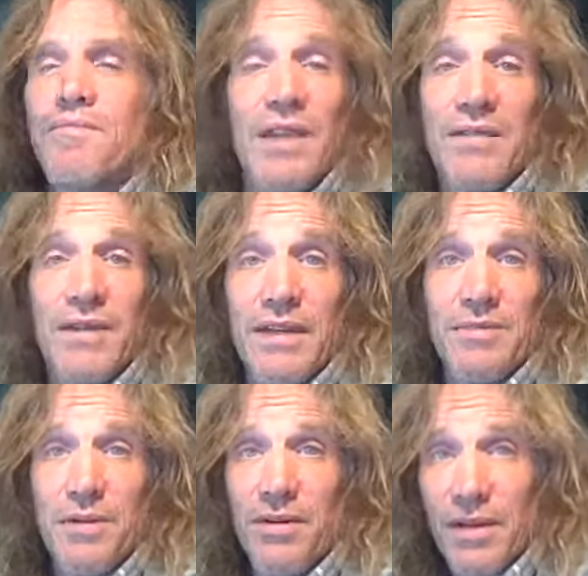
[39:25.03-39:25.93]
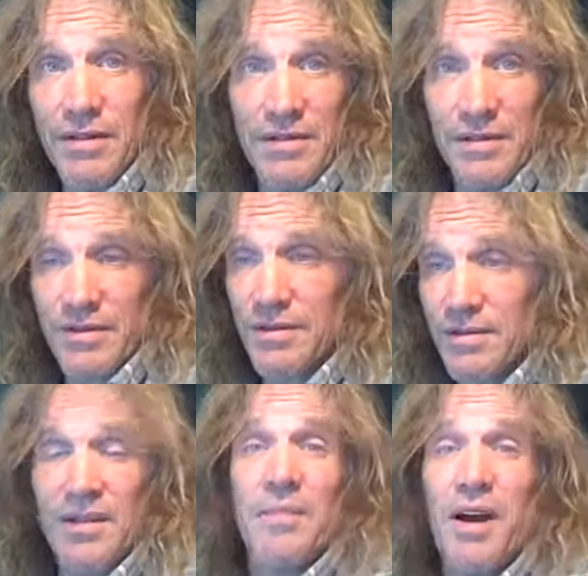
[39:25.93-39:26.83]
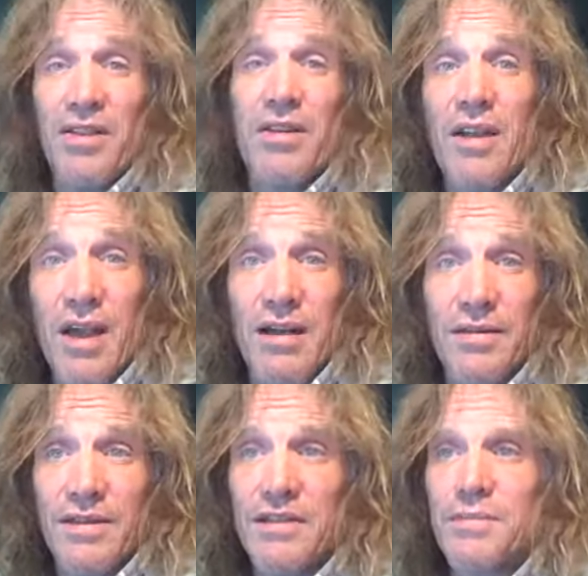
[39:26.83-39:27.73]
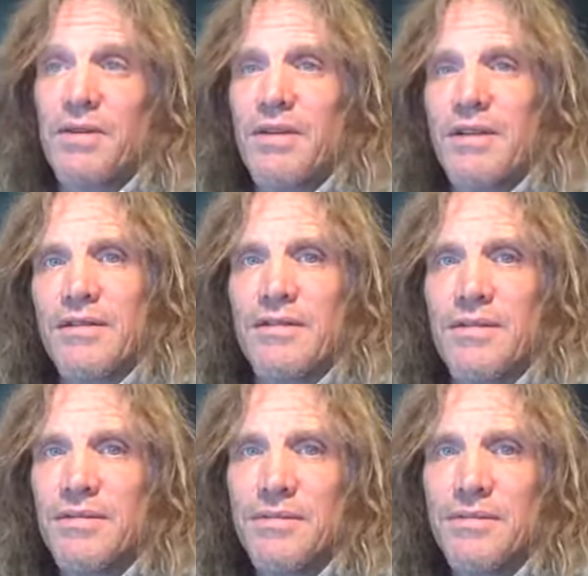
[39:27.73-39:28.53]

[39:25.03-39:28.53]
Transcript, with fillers: even experiences, some other kind of experience.